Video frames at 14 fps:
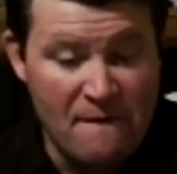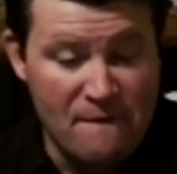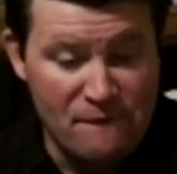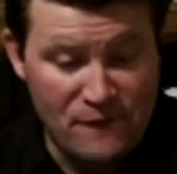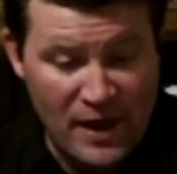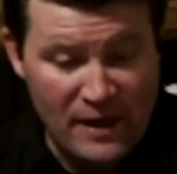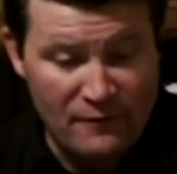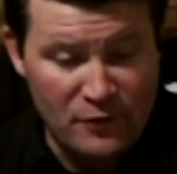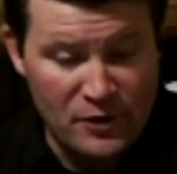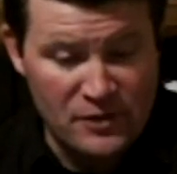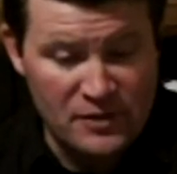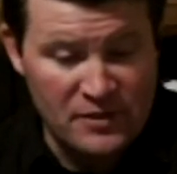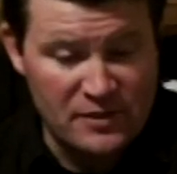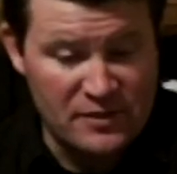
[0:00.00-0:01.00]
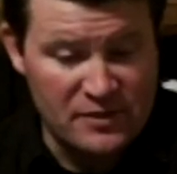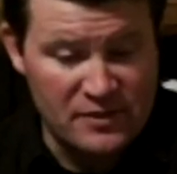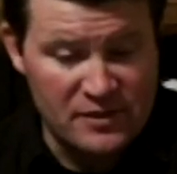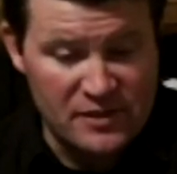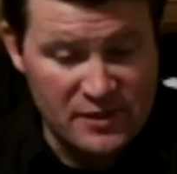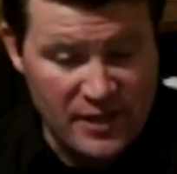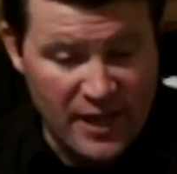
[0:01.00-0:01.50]
favorite
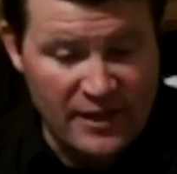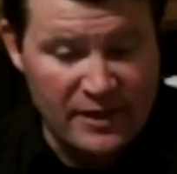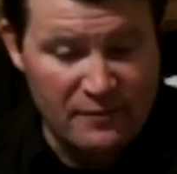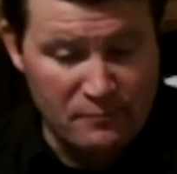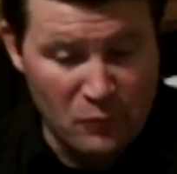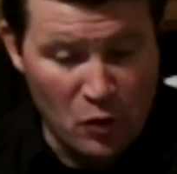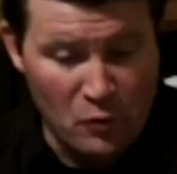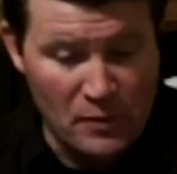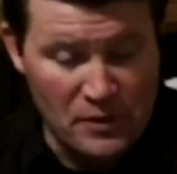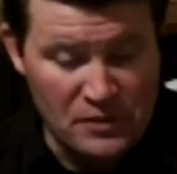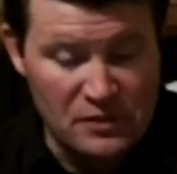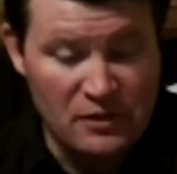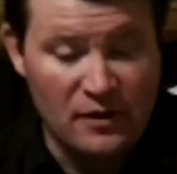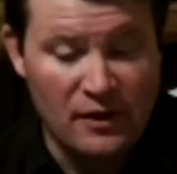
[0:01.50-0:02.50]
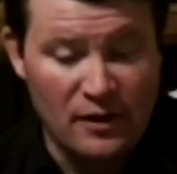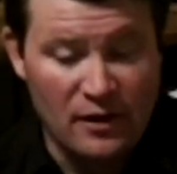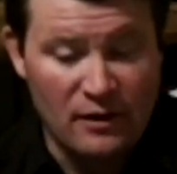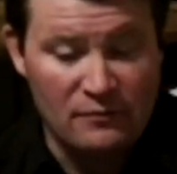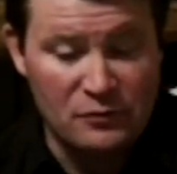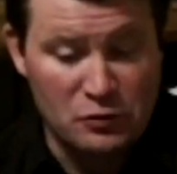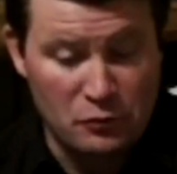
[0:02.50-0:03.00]
Sega moment
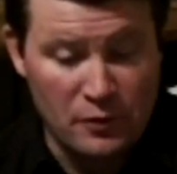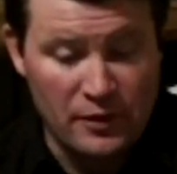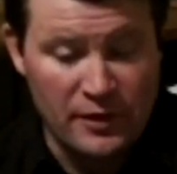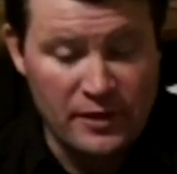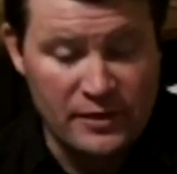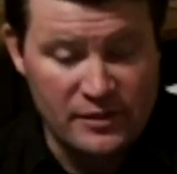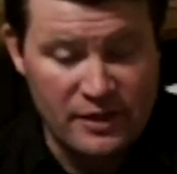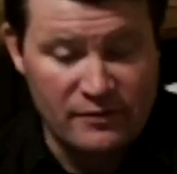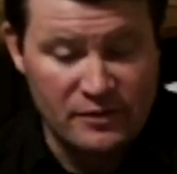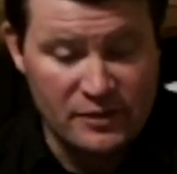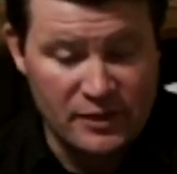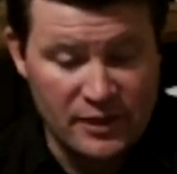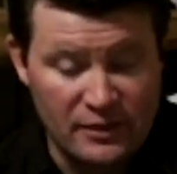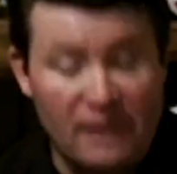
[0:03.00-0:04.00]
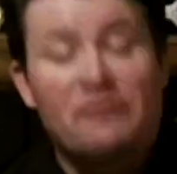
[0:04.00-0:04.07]
of 2017.